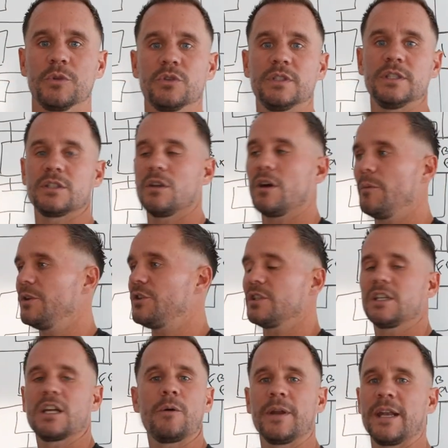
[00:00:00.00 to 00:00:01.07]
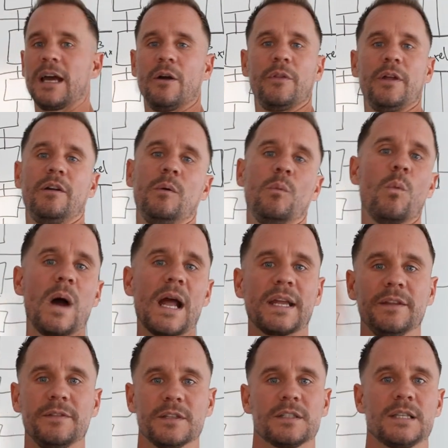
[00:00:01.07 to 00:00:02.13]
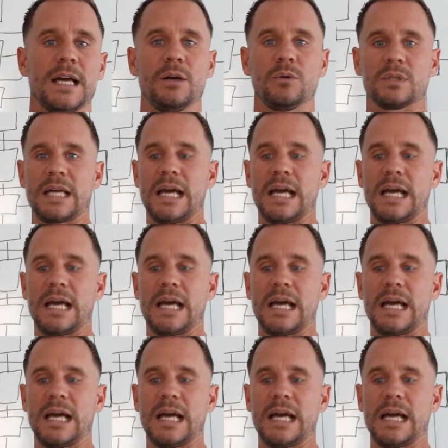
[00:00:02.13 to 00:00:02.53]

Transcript: because it's like we're just going out there and whacking the sales